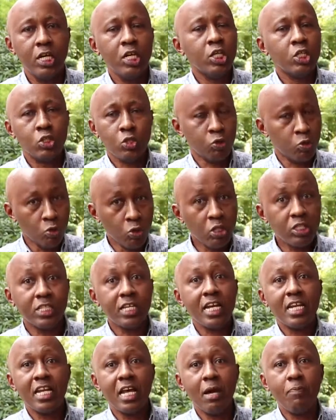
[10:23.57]
So do not
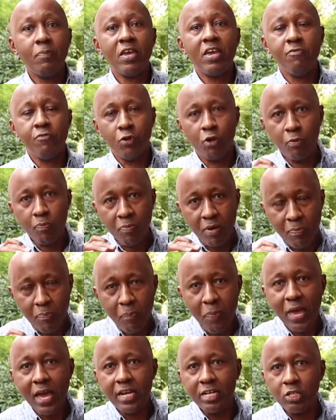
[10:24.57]
sign up if you're not
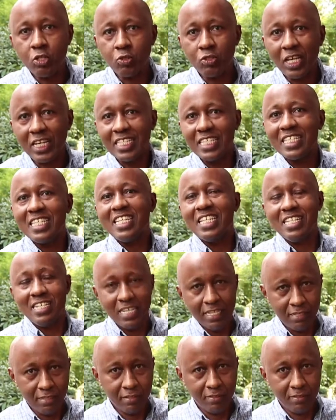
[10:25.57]
prepared to succeed.